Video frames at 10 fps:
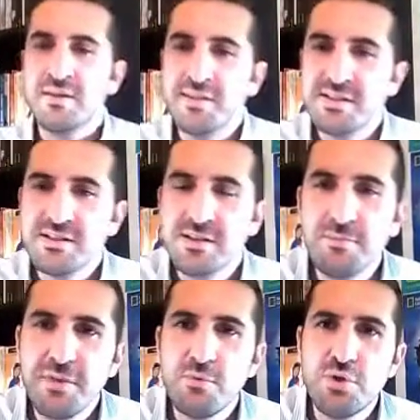This is
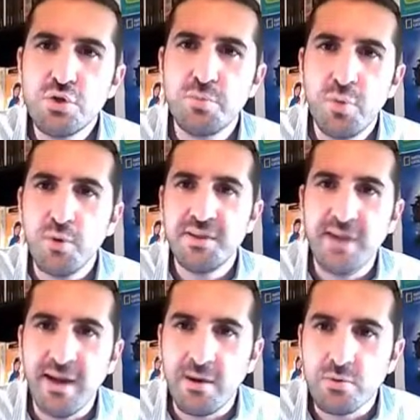something we should point
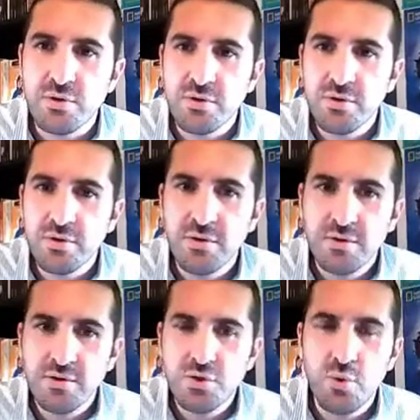out
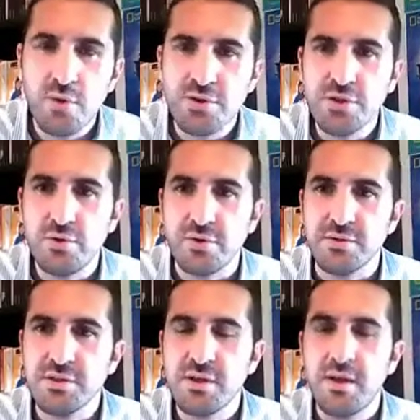to our
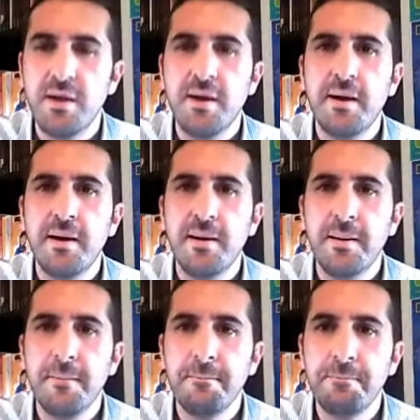students
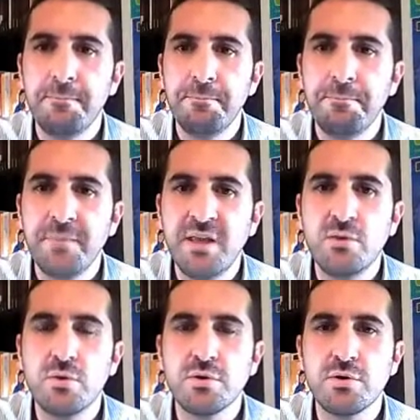in
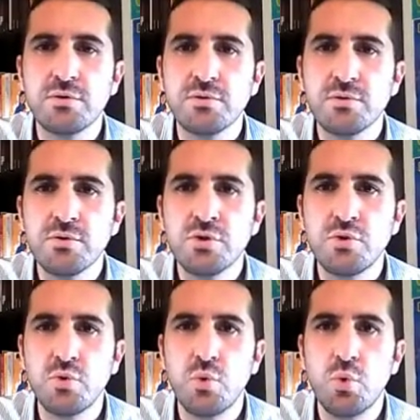order
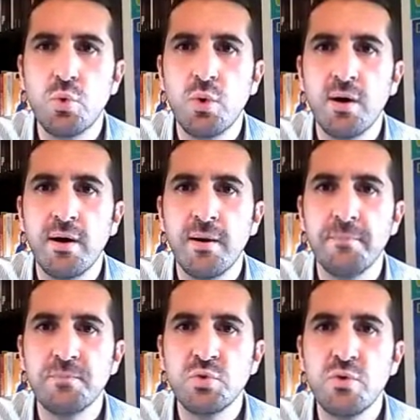to
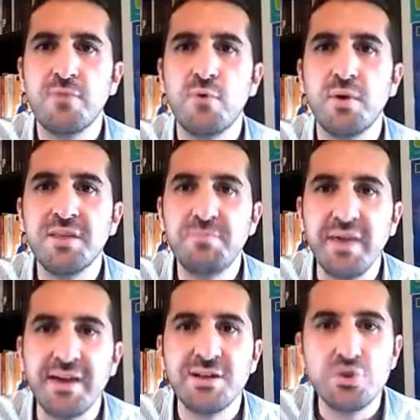avoid
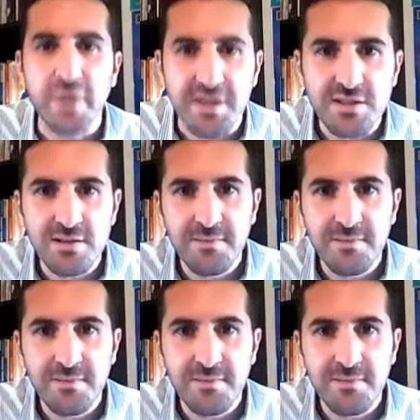being tricked.